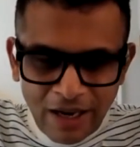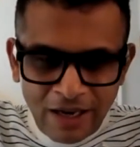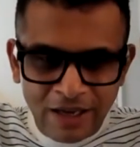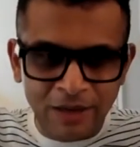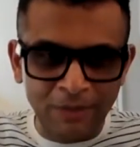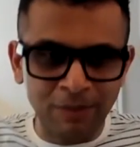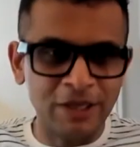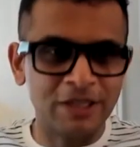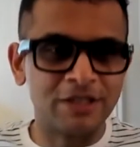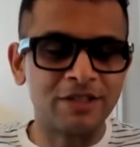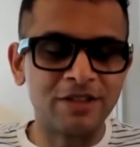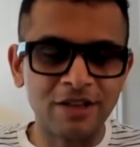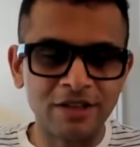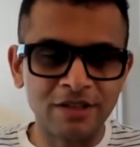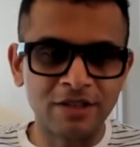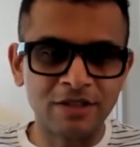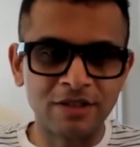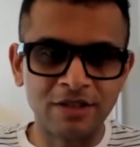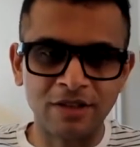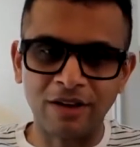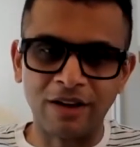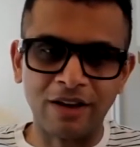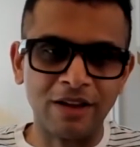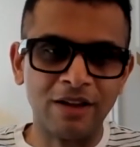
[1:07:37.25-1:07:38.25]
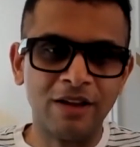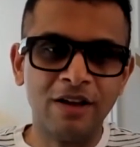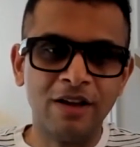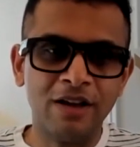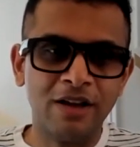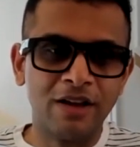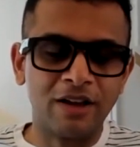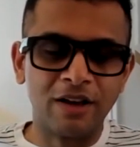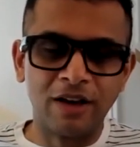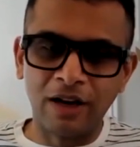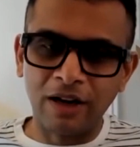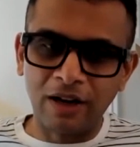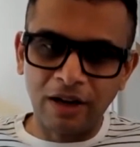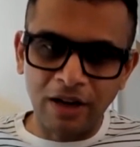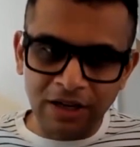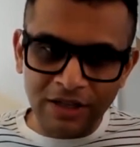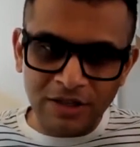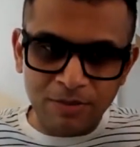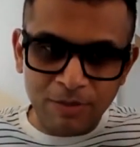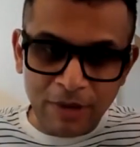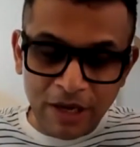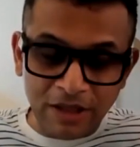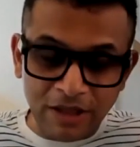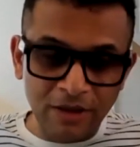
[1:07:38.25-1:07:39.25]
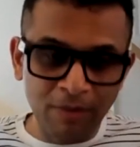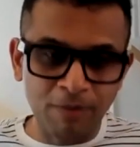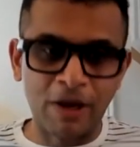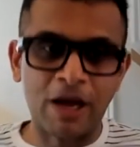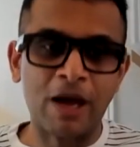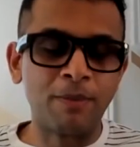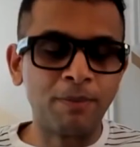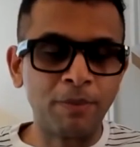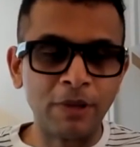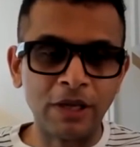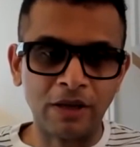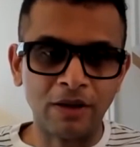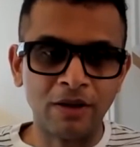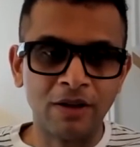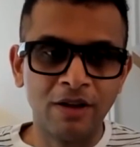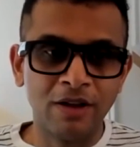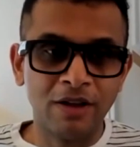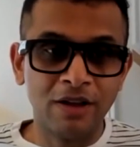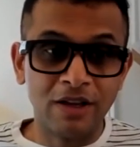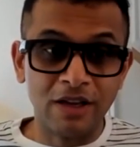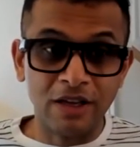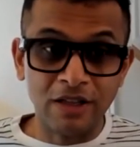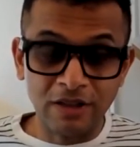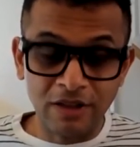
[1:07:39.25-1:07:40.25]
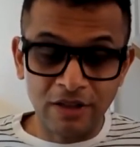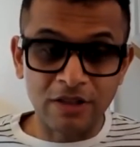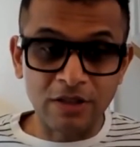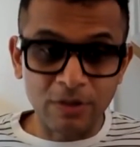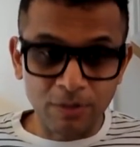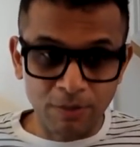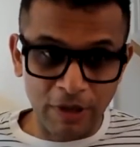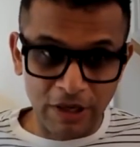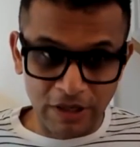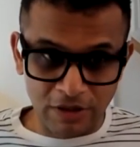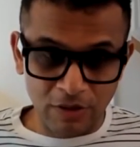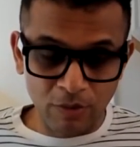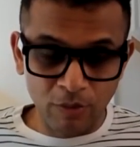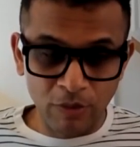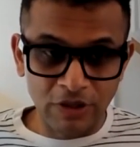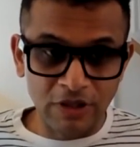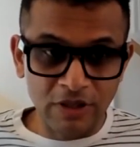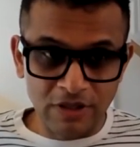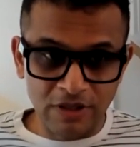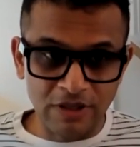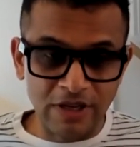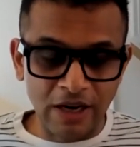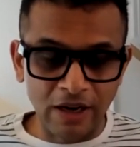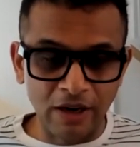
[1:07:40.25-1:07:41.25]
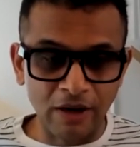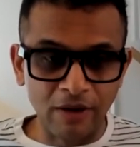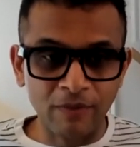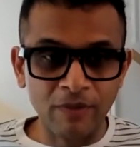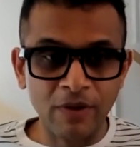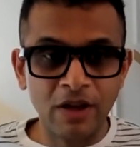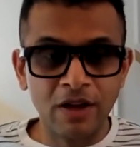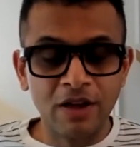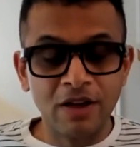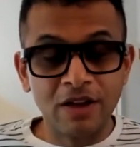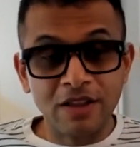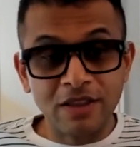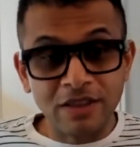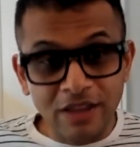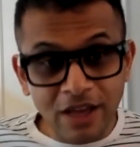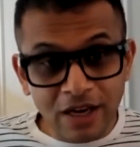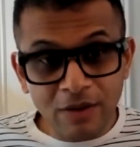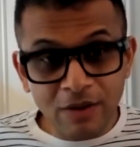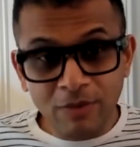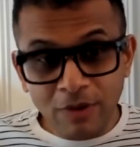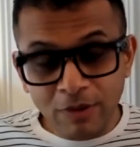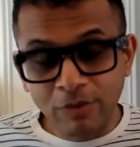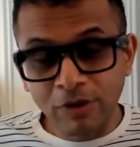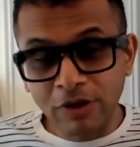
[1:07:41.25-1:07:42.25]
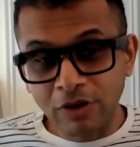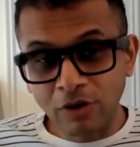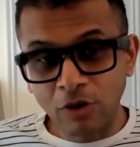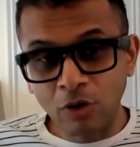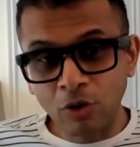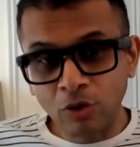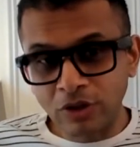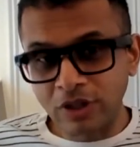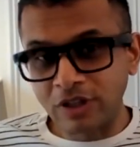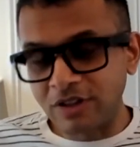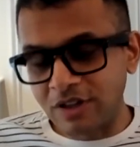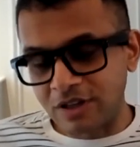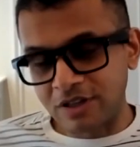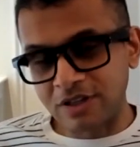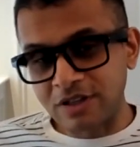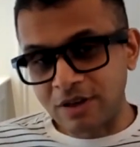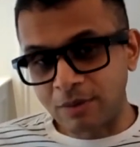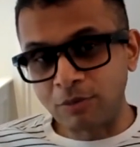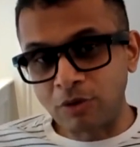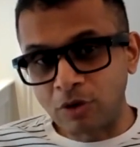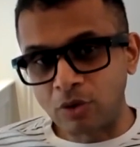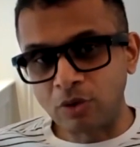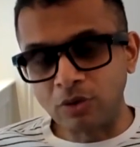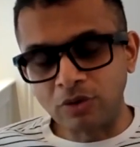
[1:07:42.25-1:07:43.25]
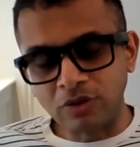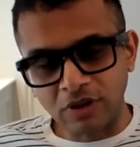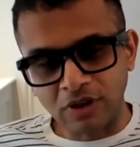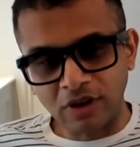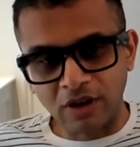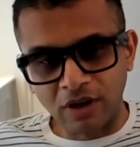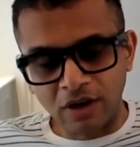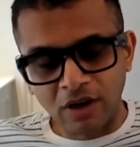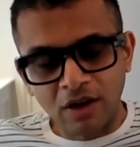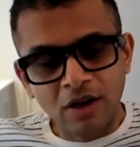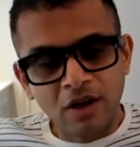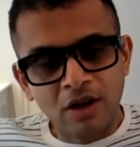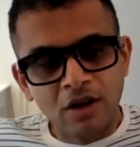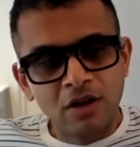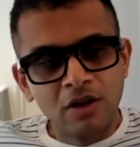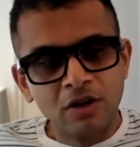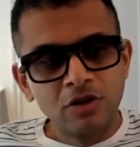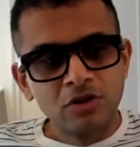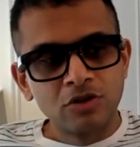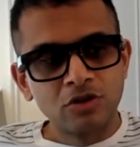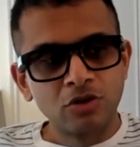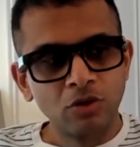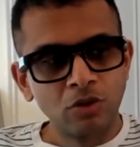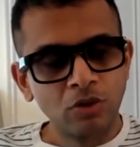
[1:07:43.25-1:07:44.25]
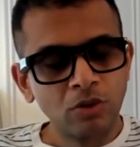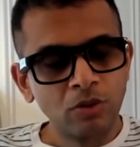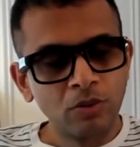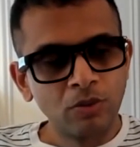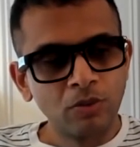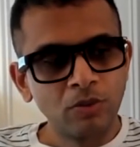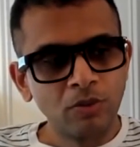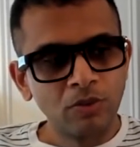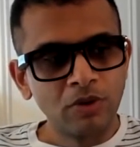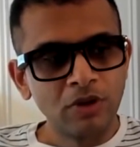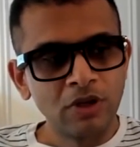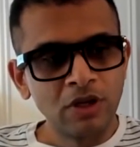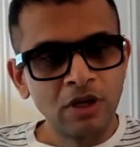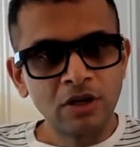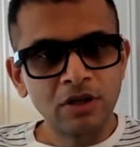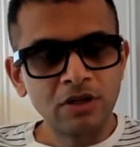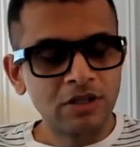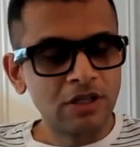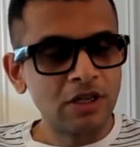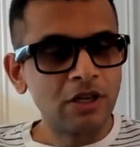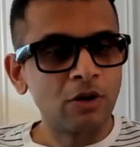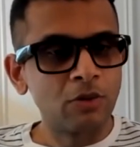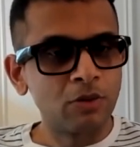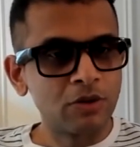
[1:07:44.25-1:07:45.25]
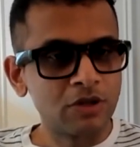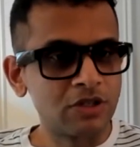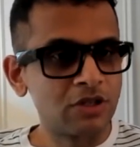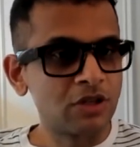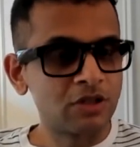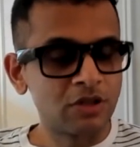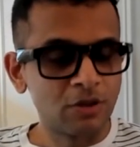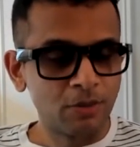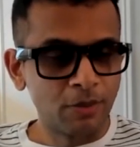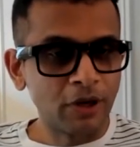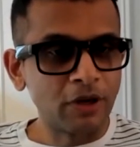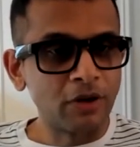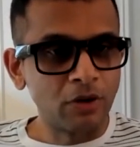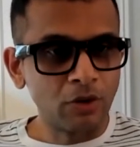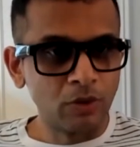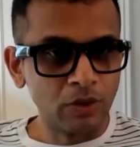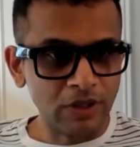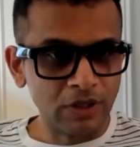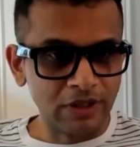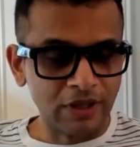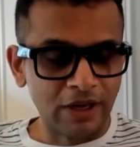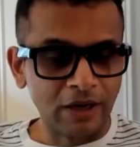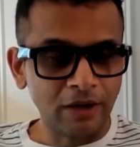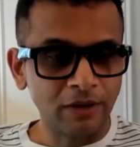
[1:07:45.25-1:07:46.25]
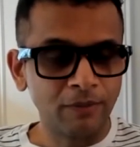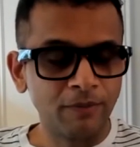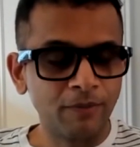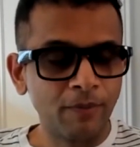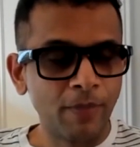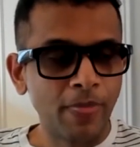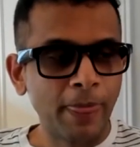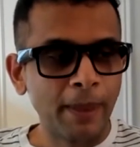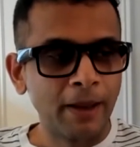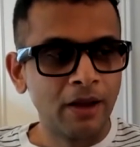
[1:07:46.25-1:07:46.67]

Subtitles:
any means necessary. Like, let's make them happy in this space with this data. Then we will know that there's some truth here. So year zero was just about doing that,